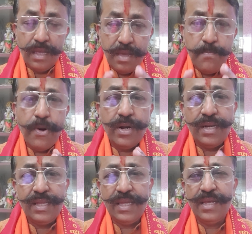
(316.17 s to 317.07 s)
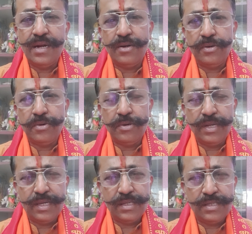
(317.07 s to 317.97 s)
Important thing here to note
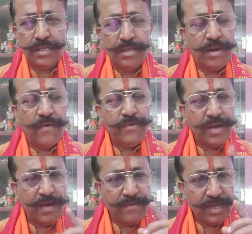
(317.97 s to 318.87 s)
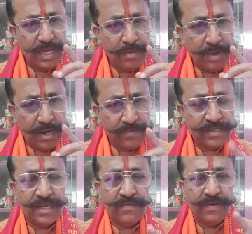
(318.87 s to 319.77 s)
is you have to have a key made of
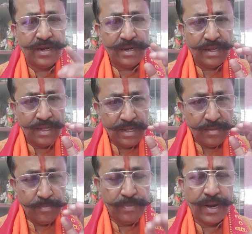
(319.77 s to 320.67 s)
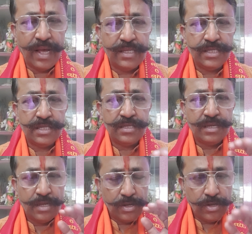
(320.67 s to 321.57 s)
silver, brass,
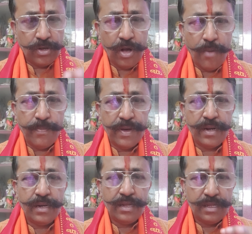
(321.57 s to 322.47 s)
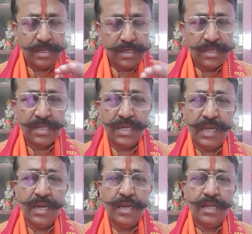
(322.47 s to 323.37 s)
copper, steel.